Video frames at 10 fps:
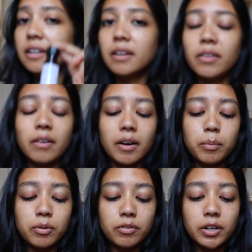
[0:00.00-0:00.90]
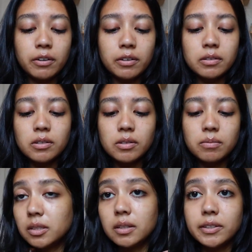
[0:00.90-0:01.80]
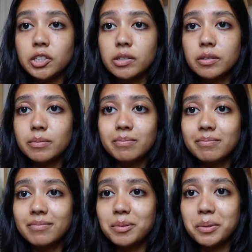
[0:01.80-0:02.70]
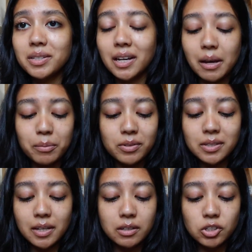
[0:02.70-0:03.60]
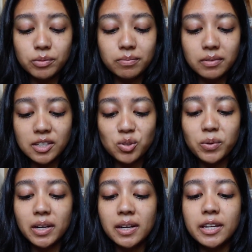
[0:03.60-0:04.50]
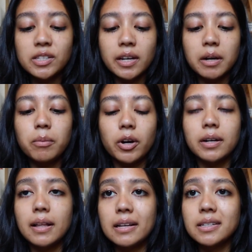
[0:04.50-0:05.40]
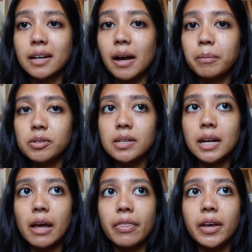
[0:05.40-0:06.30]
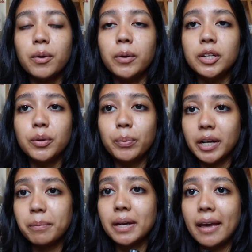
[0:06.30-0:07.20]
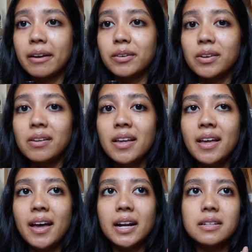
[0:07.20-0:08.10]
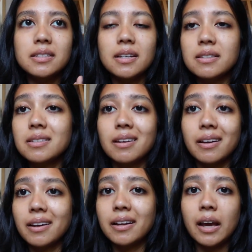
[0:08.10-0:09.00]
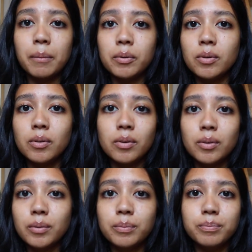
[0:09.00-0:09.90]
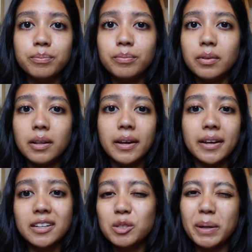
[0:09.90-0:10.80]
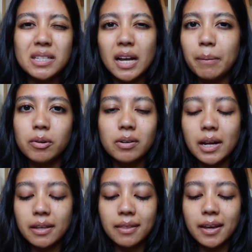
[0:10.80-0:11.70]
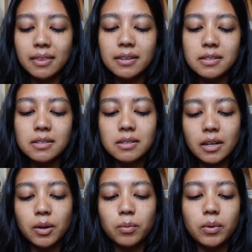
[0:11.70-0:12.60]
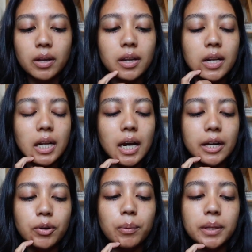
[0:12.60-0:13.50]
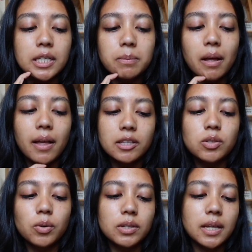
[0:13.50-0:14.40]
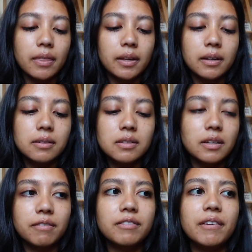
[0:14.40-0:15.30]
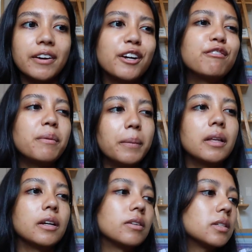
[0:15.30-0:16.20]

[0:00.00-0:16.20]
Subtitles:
another apple fragrance. Delicious. It smells like apple and sage. This one is like a more classic apple scent, I think, when you pick up a candle and it says like an apple, like spiced apple kind of thing. This is like what I normally smell at stores, I think. It's like a very familiar